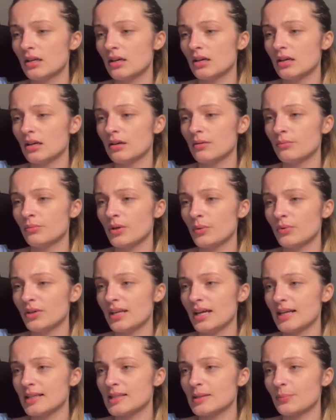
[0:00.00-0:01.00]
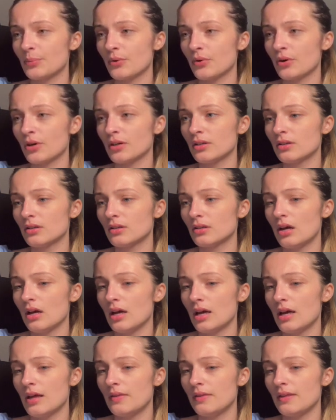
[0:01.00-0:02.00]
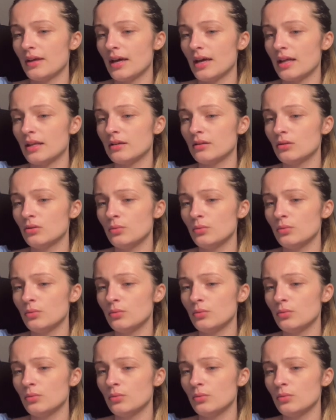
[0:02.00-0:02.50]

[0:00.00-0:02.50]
We would export and then